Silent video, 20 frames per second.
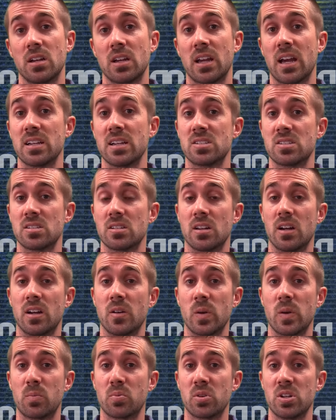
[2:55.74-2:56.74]
Guys,
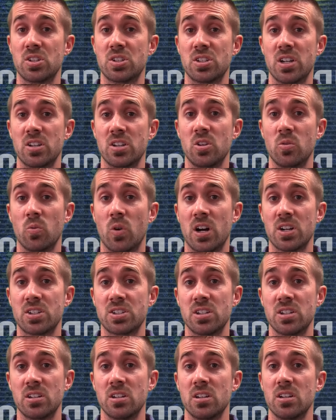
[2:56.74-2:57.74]
we appreciate you
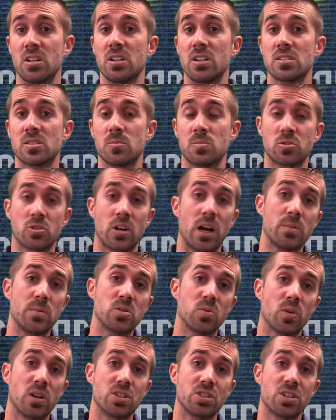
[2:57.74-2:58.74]
watching. Subscribe
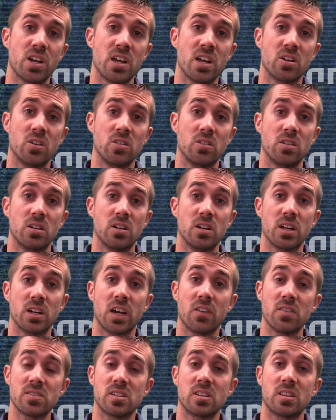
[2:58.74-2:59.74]
to our channel.
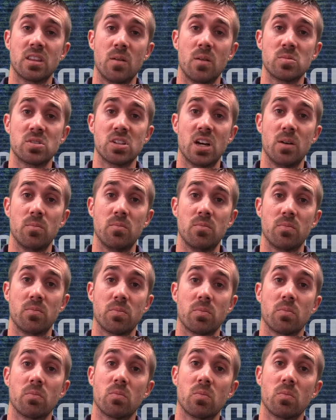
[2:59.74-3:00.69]
Give us a thumbs up.